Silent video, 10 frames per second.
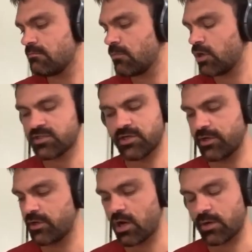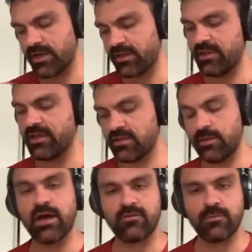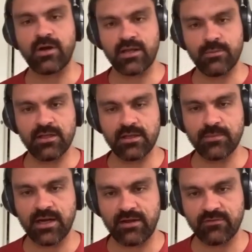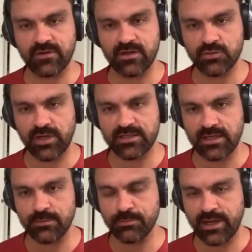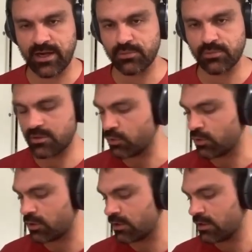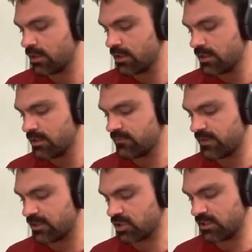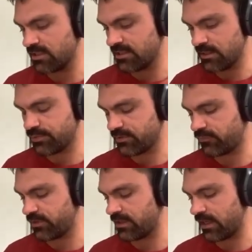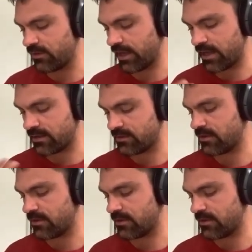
monetary economy. I think the amount of money immediately might have a direct impact. But the more financially deep, if we now add,